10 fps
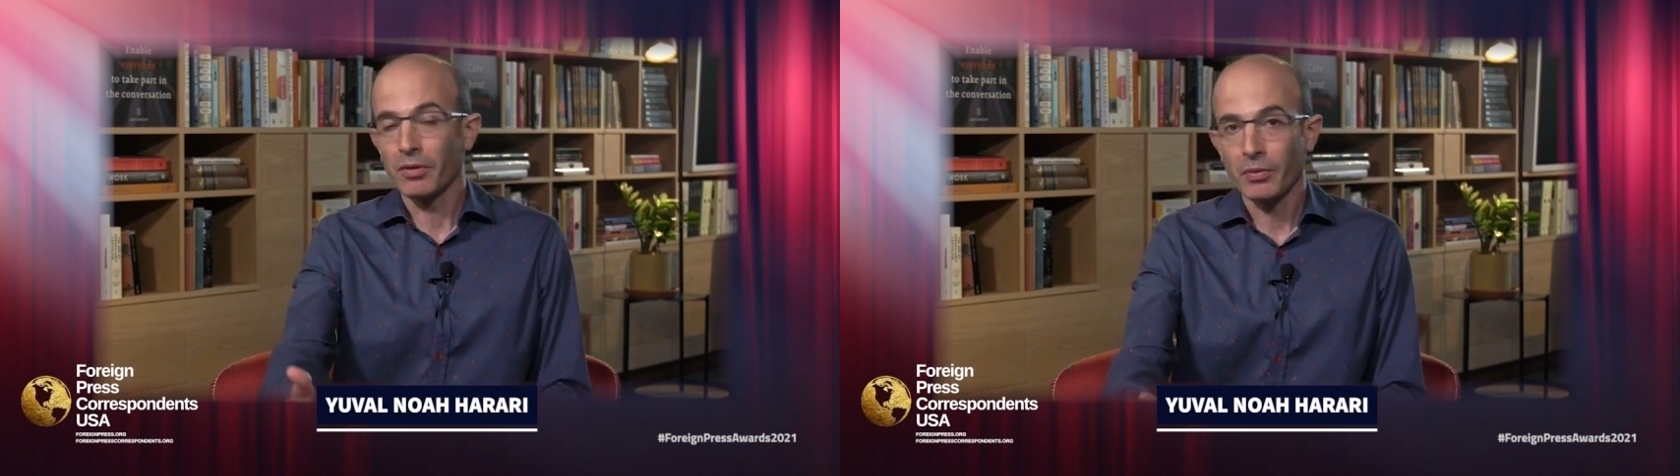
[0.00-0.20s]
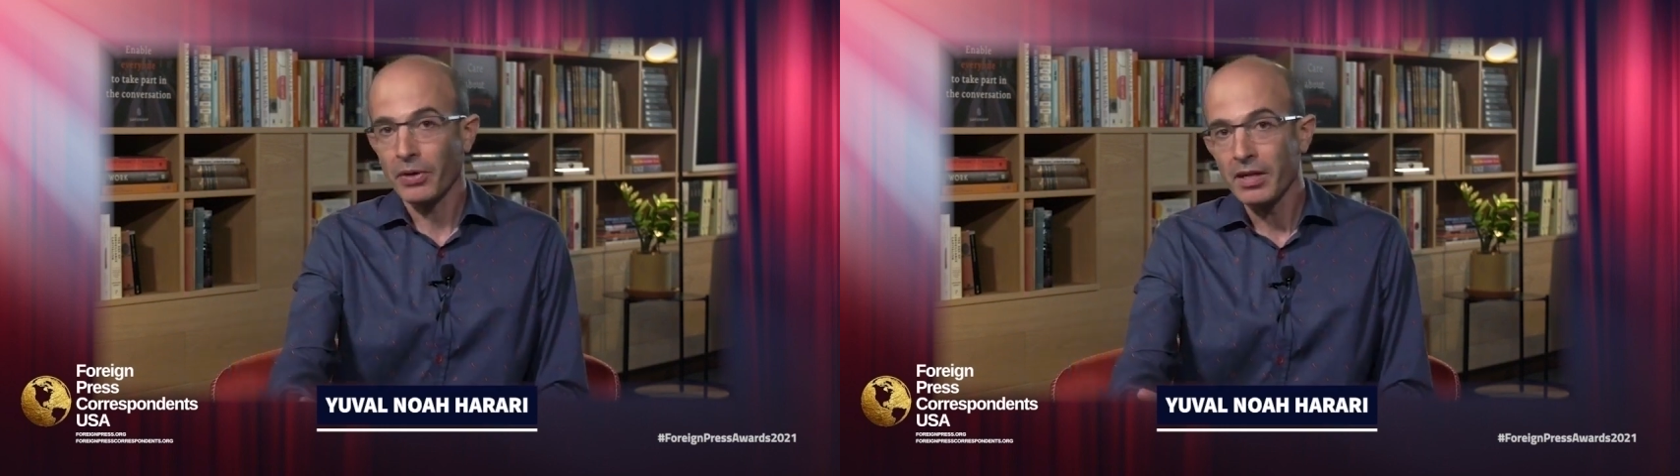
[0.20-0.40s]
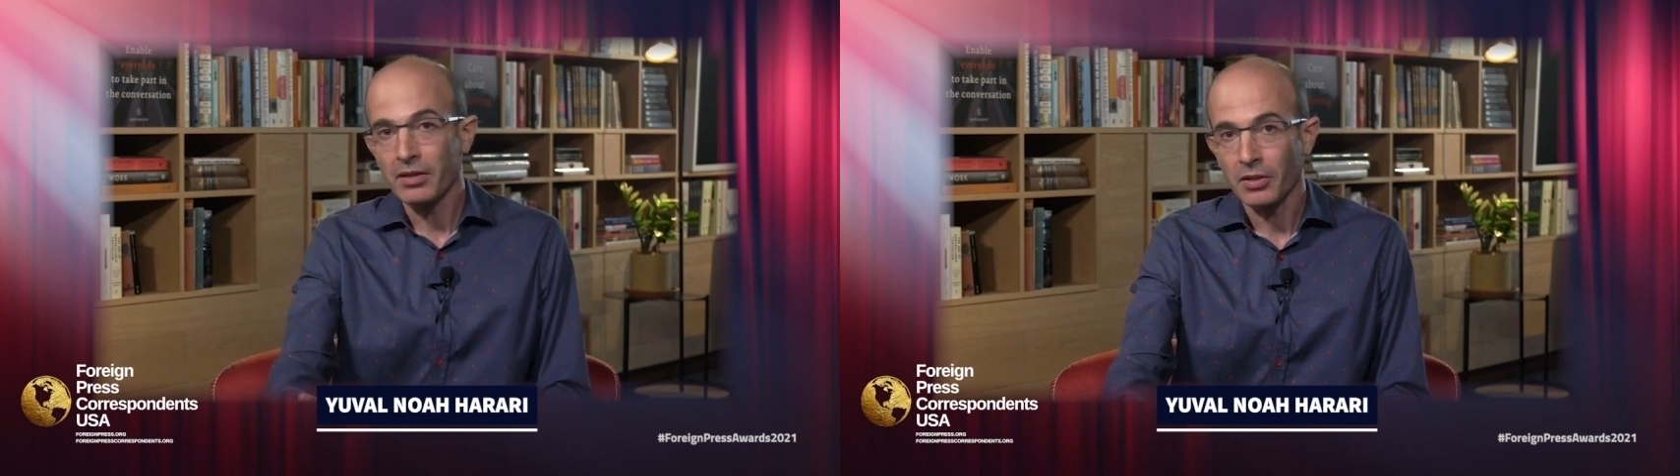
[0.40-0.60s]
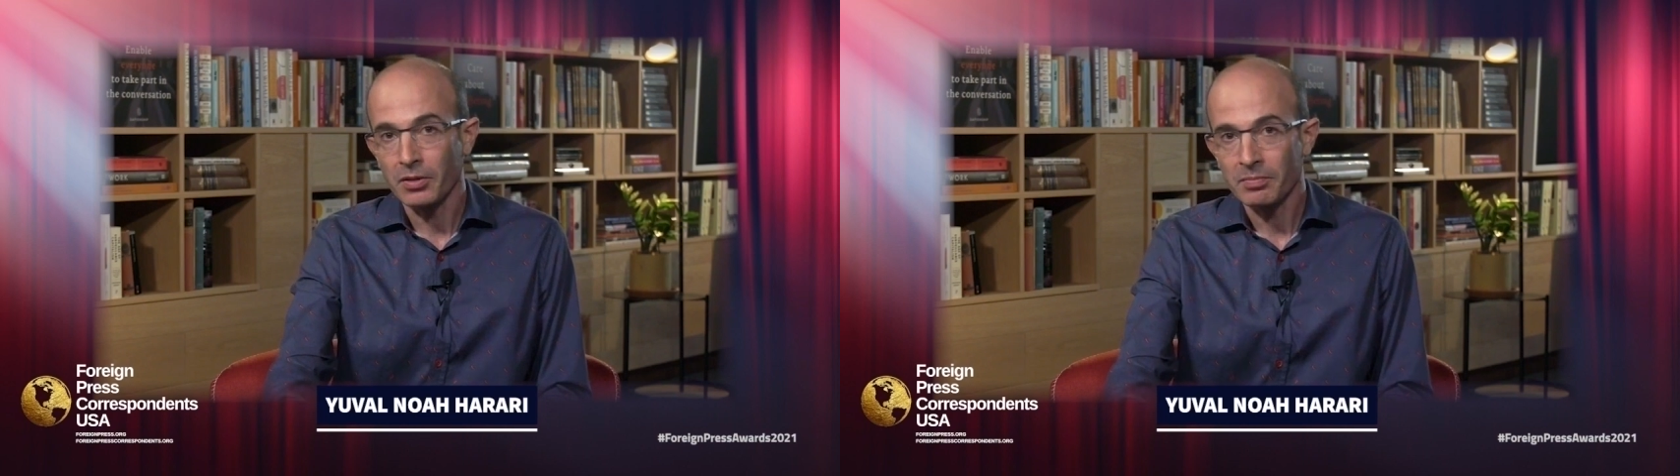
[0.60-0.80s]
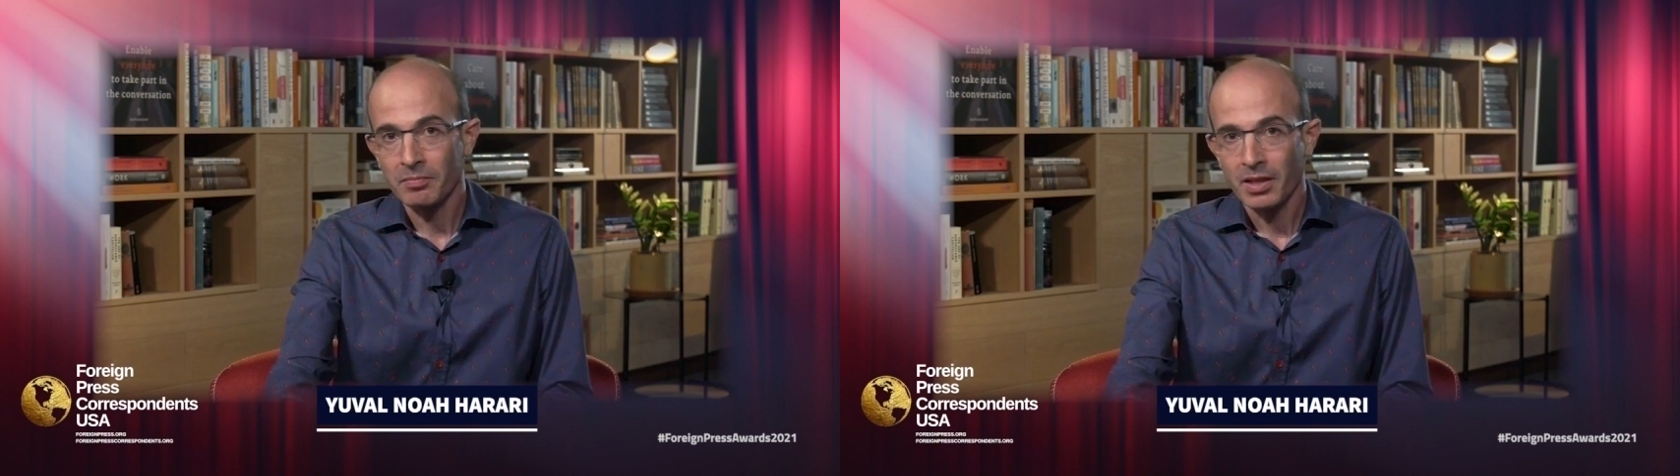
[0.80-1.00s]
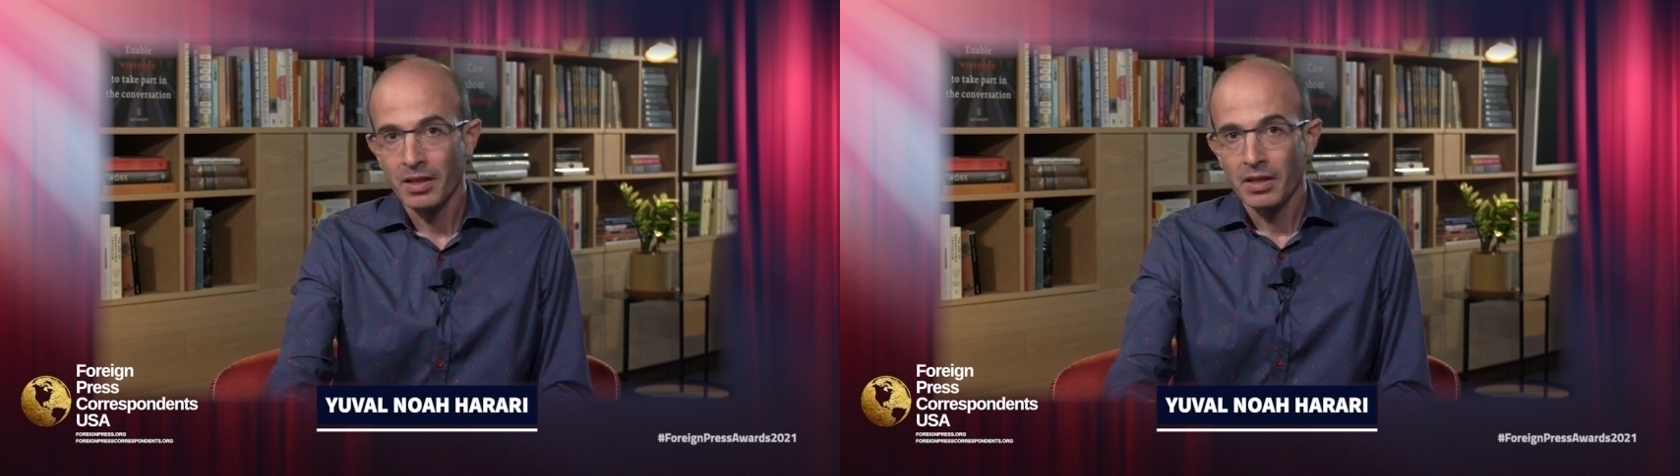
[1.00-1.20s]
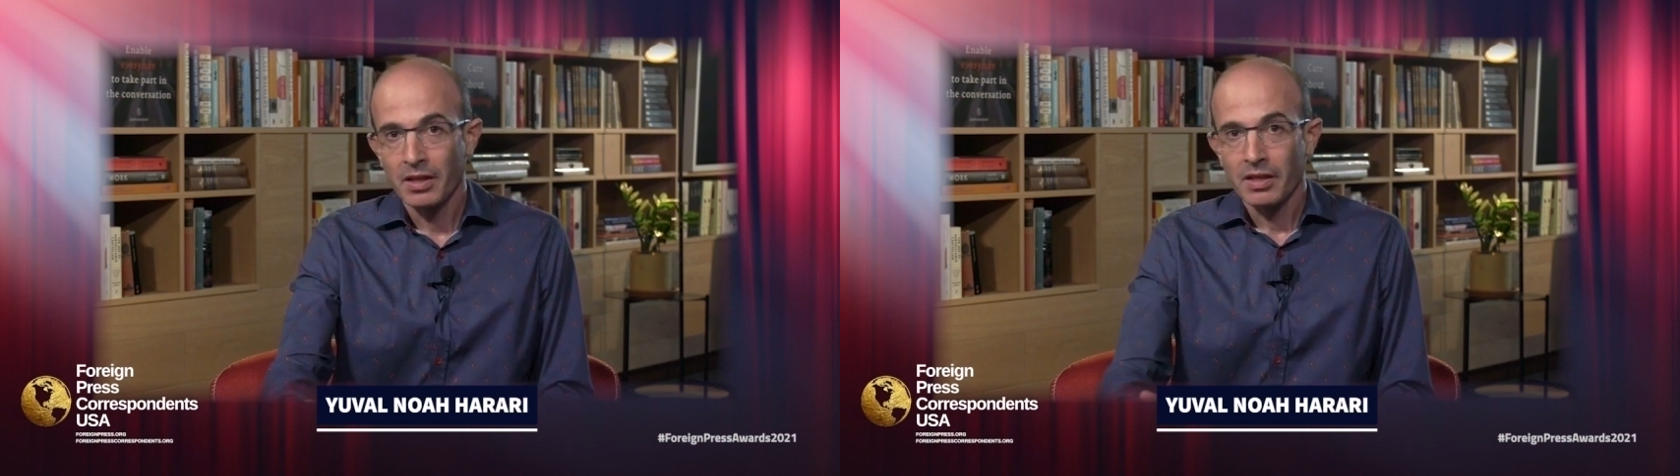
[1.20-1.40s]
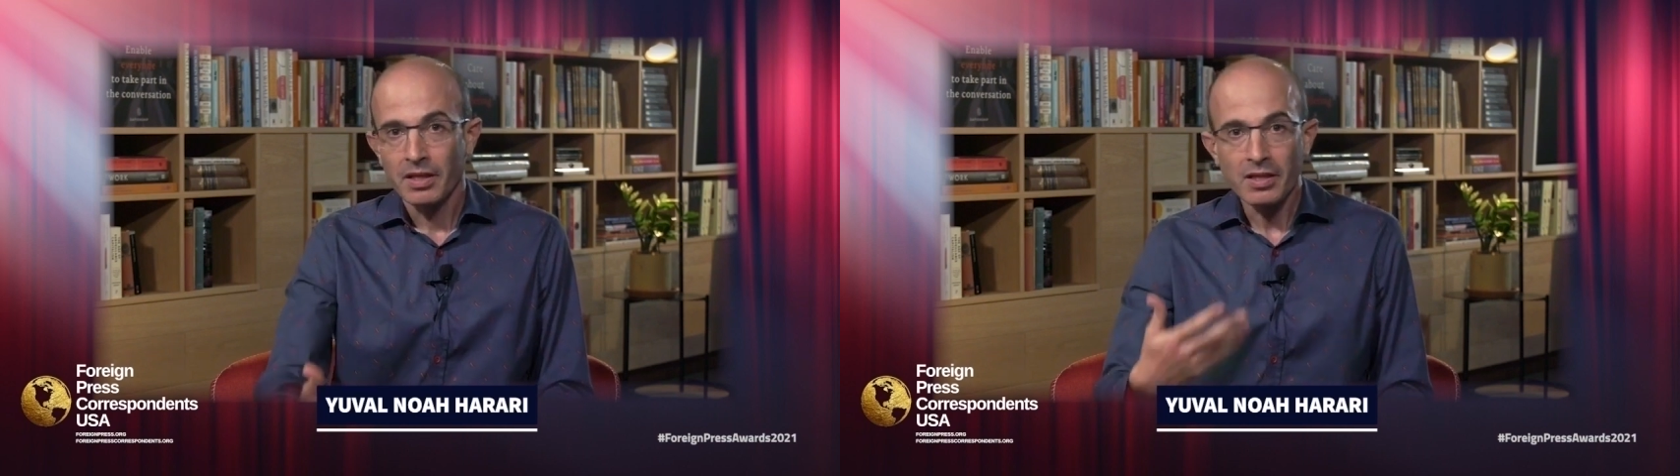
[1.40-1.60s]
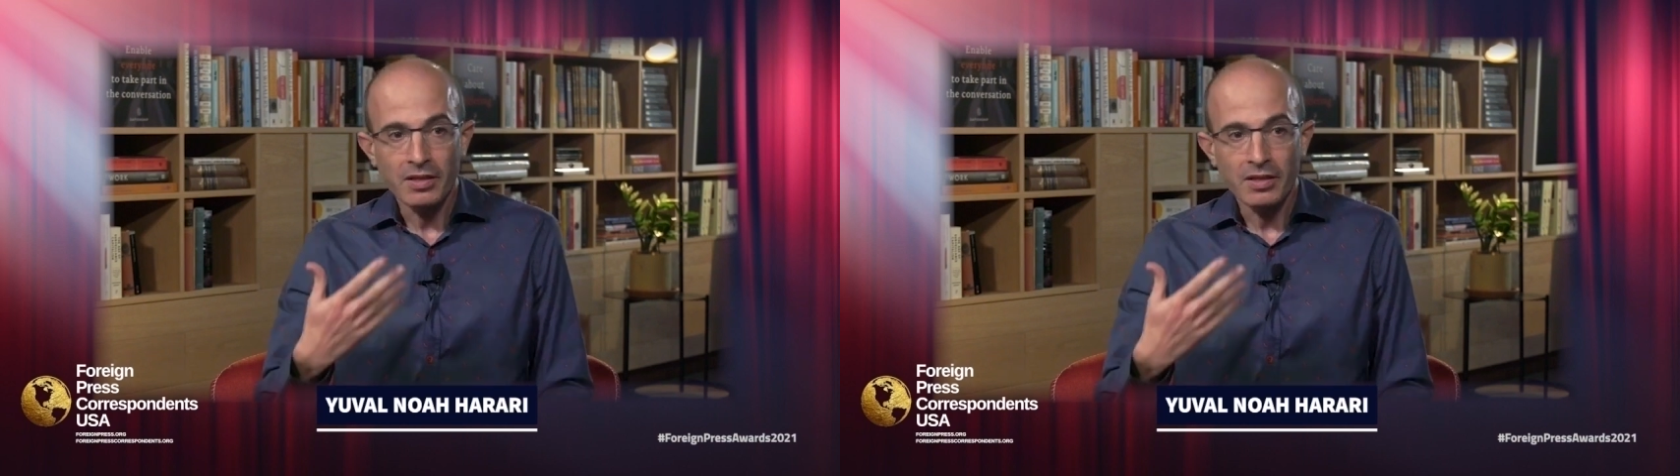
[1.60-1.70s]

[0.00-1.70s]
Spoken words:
the radio, he